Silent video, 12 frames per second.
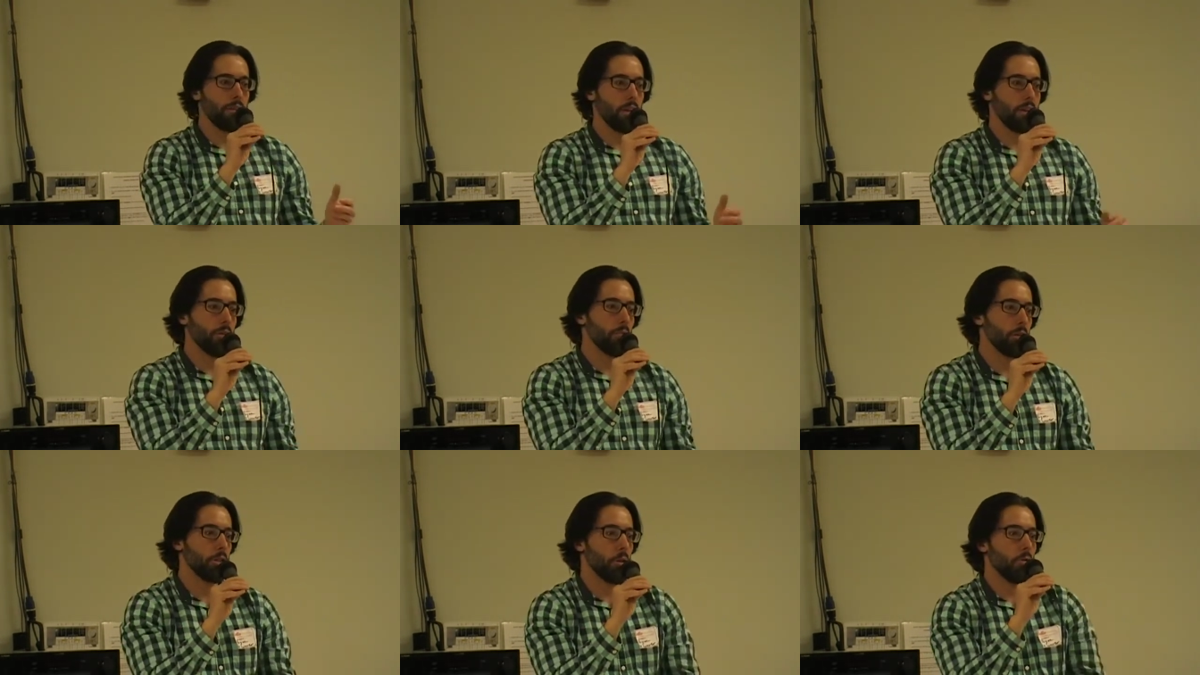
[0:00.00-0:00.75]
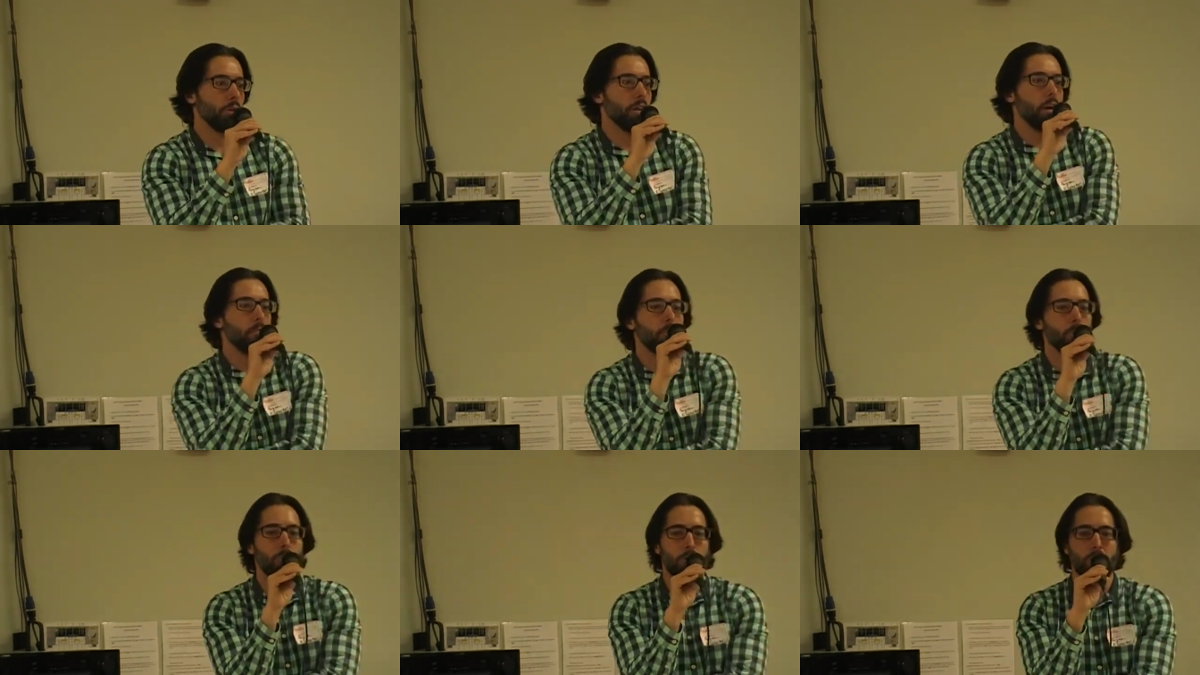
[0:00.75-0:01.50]
the we showed that that
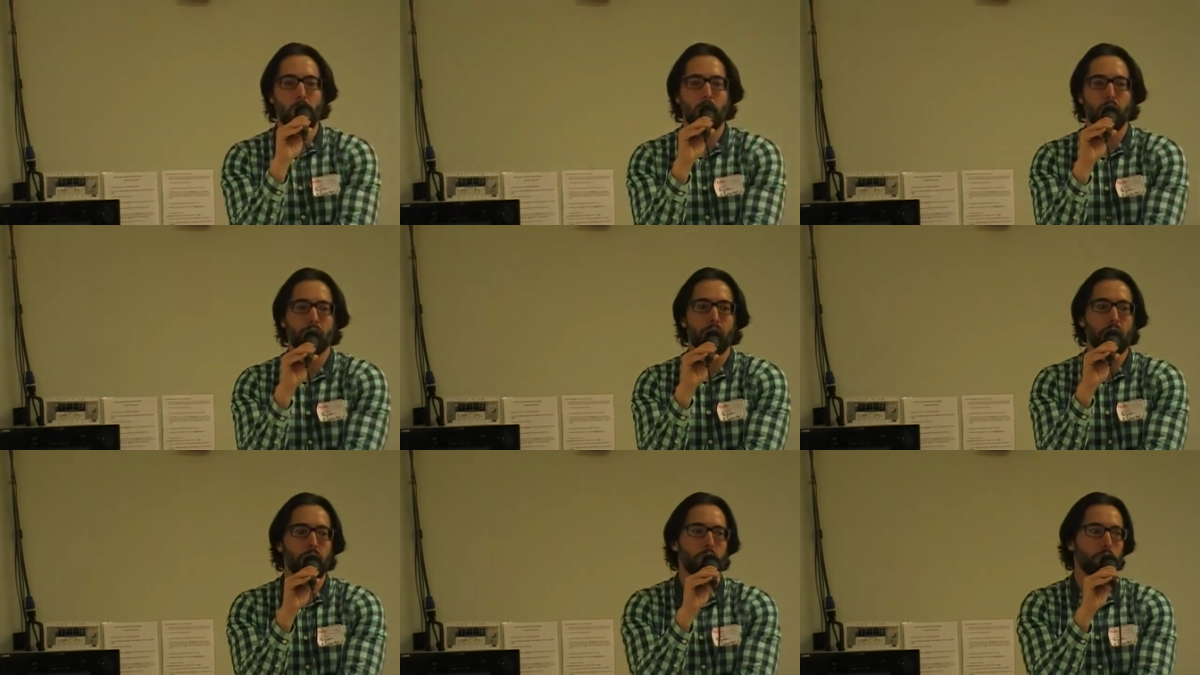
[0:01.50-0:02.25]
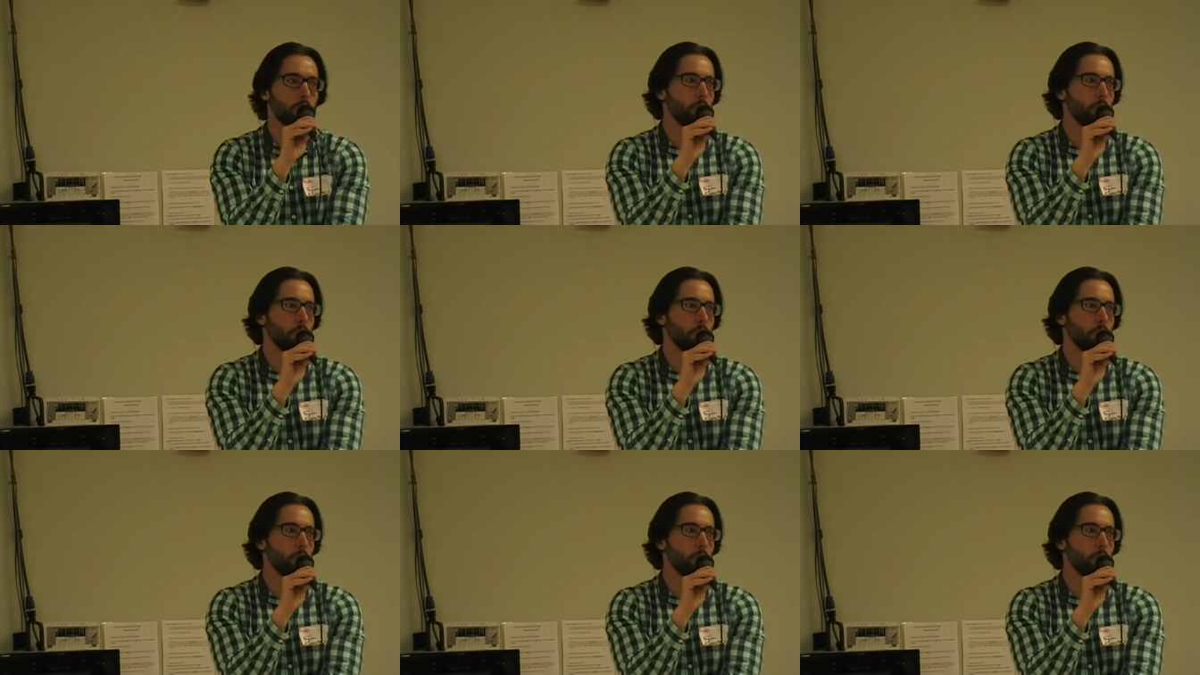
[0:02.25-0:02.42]
it was a very effective